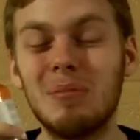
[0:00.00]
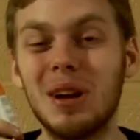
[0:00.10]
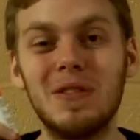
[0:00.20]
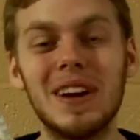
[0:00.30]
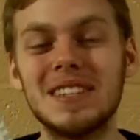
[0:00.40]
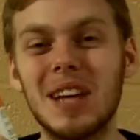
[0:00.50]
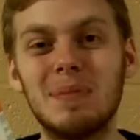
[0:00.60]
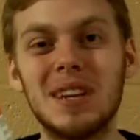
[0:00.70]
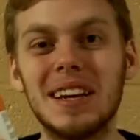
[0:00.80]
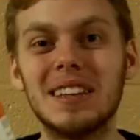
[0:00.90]
But if I
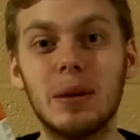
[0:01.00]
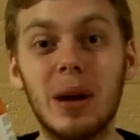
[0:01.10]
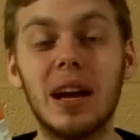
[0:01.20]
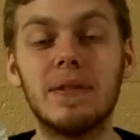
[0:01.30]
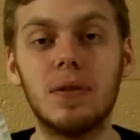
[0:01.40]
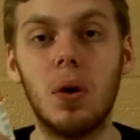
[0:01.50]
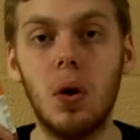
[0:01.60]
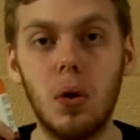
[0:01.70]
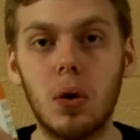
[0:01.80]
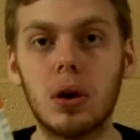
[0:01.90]
stop taking them, I have
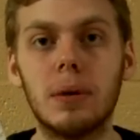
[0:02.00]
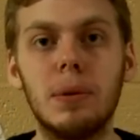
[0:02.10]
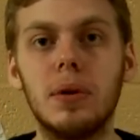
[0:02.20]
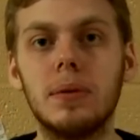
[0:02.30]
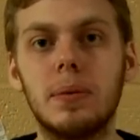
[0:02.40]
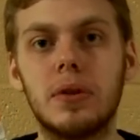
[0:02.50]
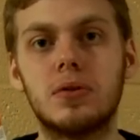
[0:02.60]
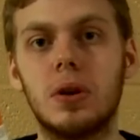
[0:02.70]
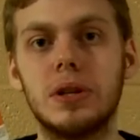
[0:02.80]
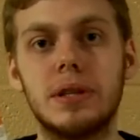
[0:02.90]
horrible withdrawal